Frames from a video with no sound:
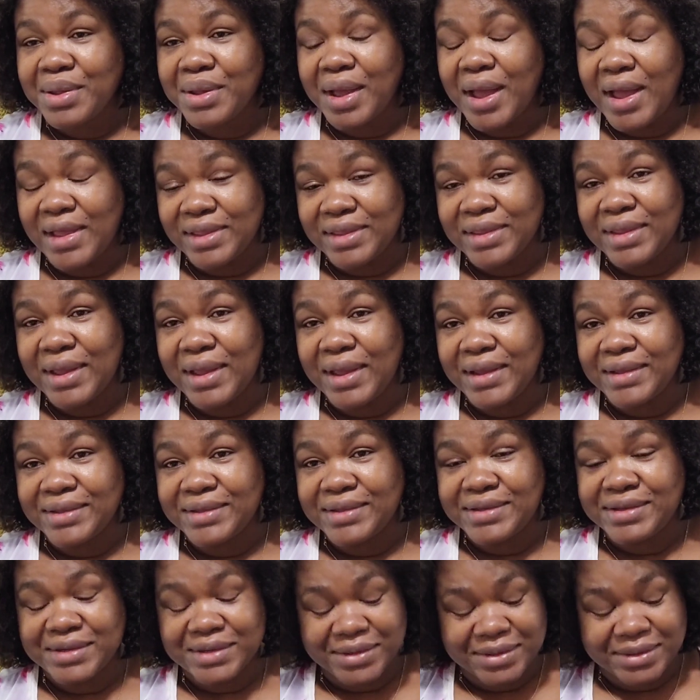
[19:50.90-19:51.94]
at
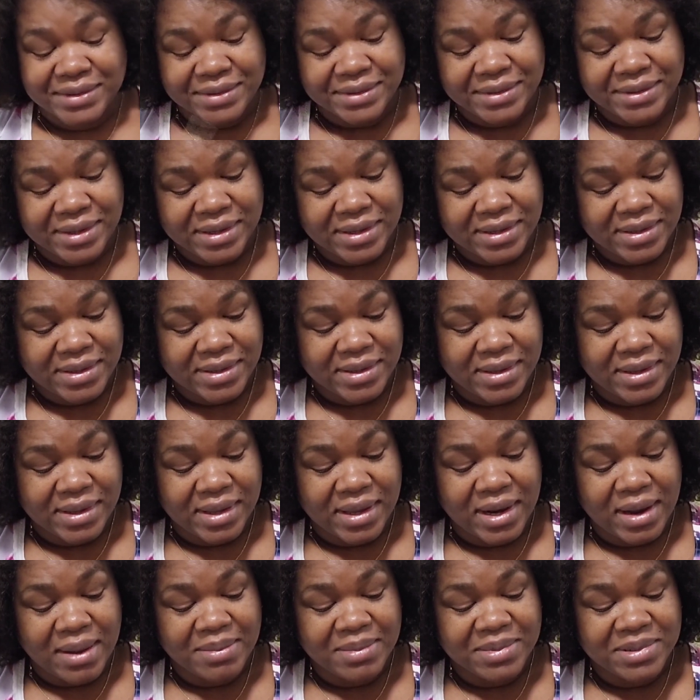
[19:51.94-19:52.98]
night,
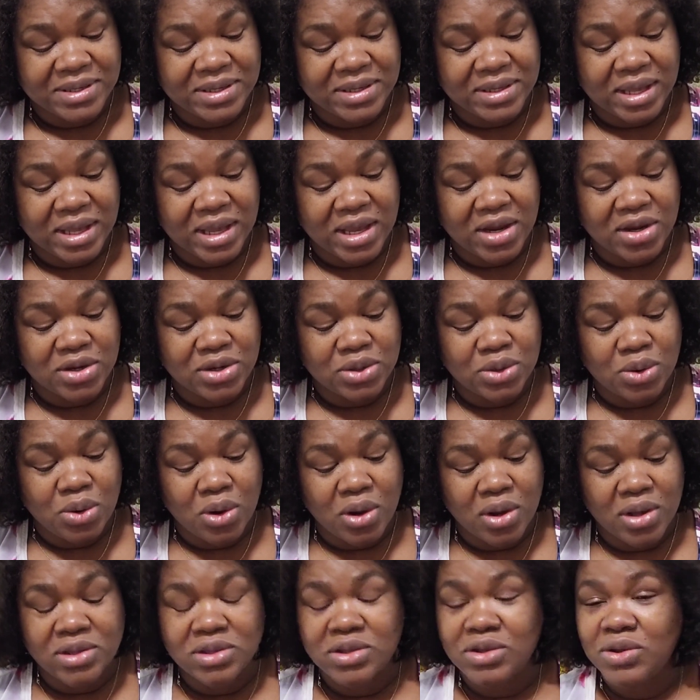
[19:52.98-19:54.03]
and I'm sitting here
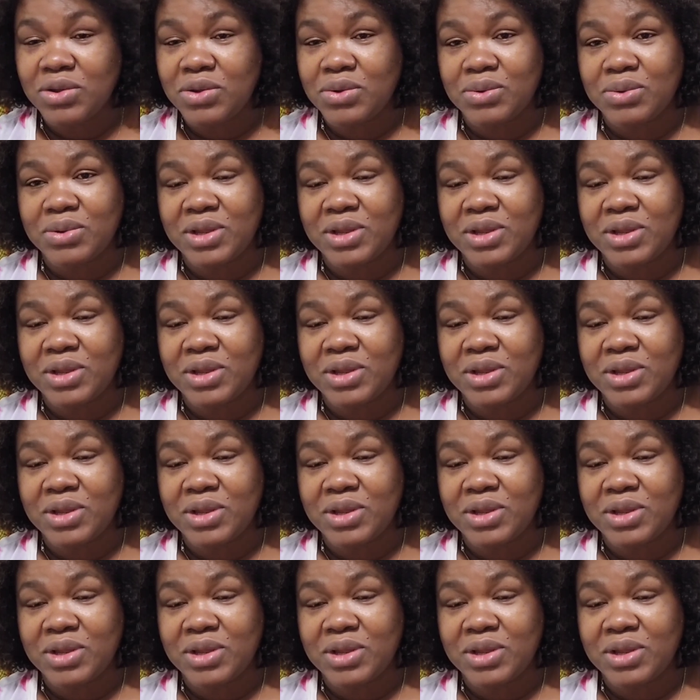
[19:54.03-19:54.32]
talking to you.